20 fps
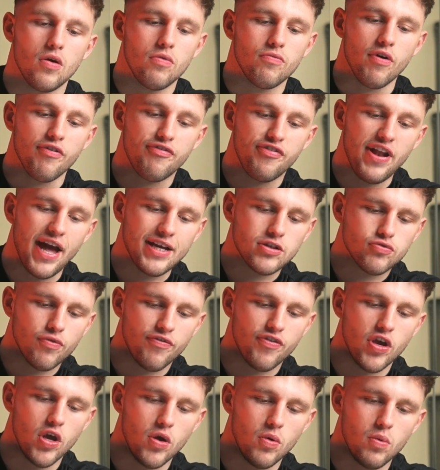reflect,
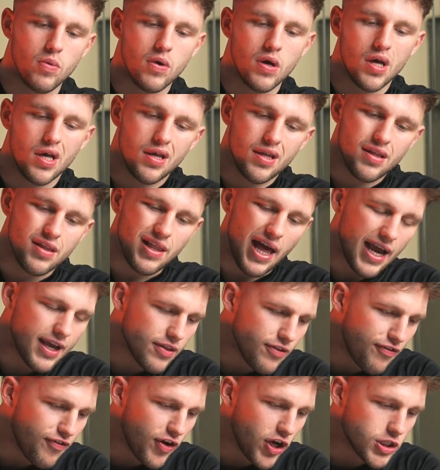review, like
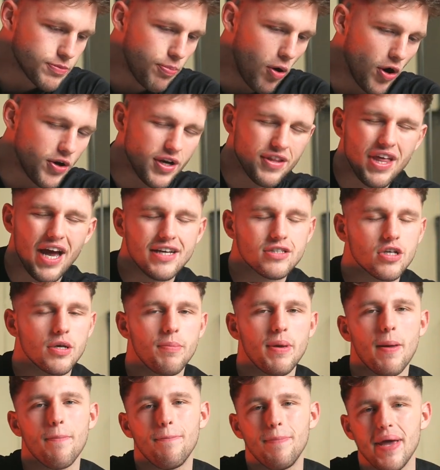in the first point, and that is going
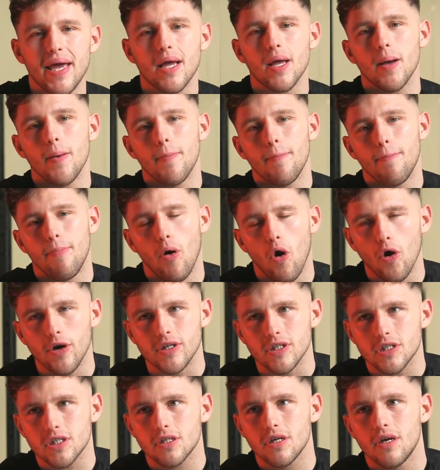to be a big
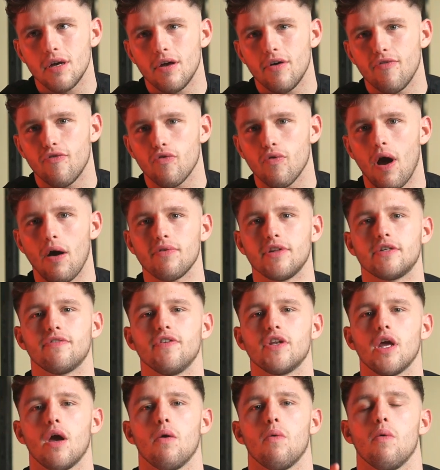point throughout this
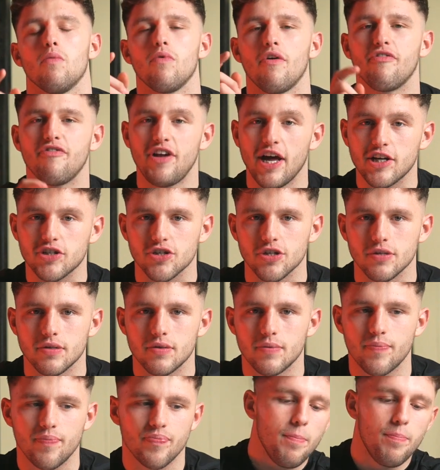video, reflection.
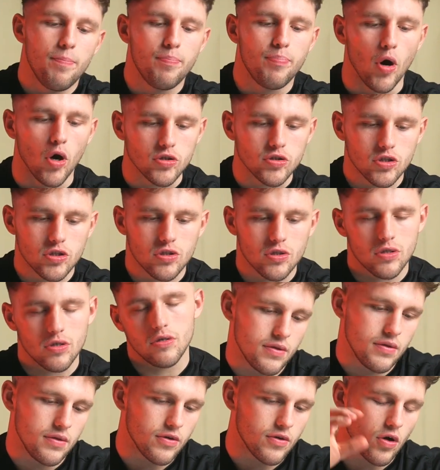But
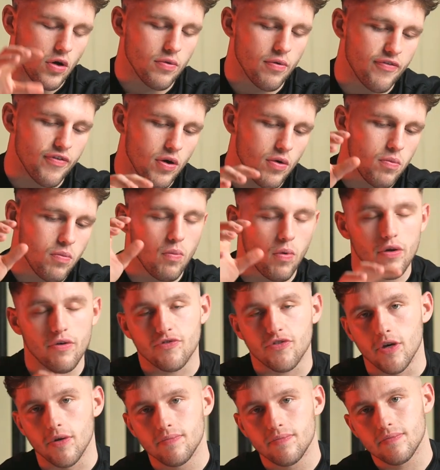you've got to review what
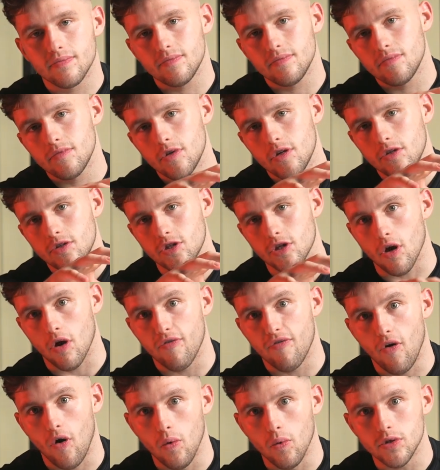you've done to go
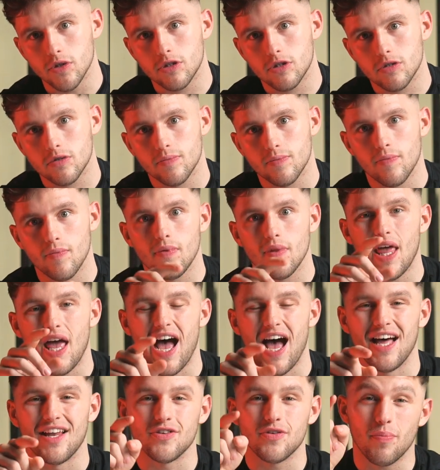forwards
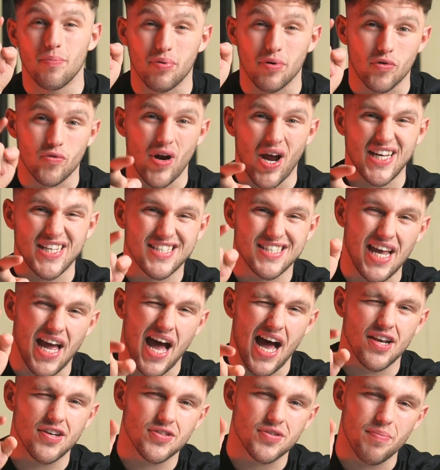and progress
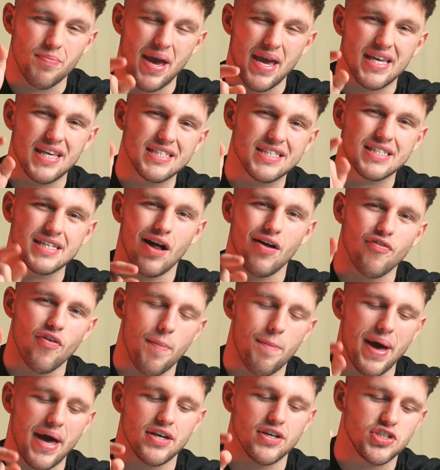and make yourself a
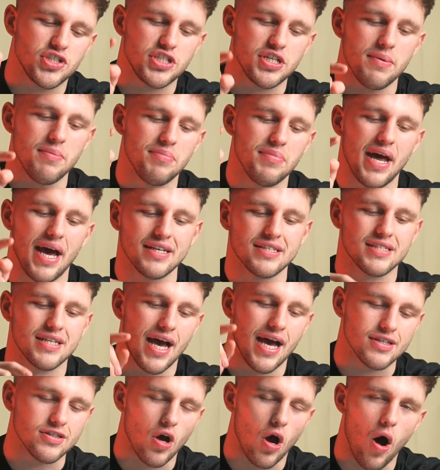better gymnast
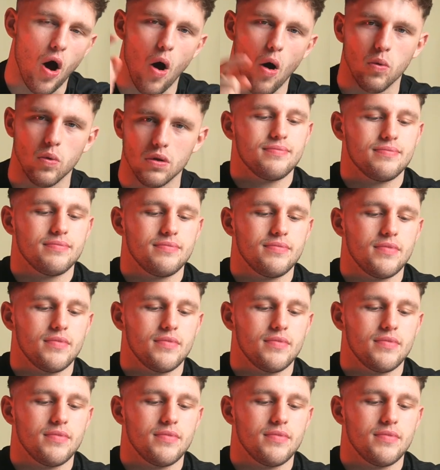as a whole.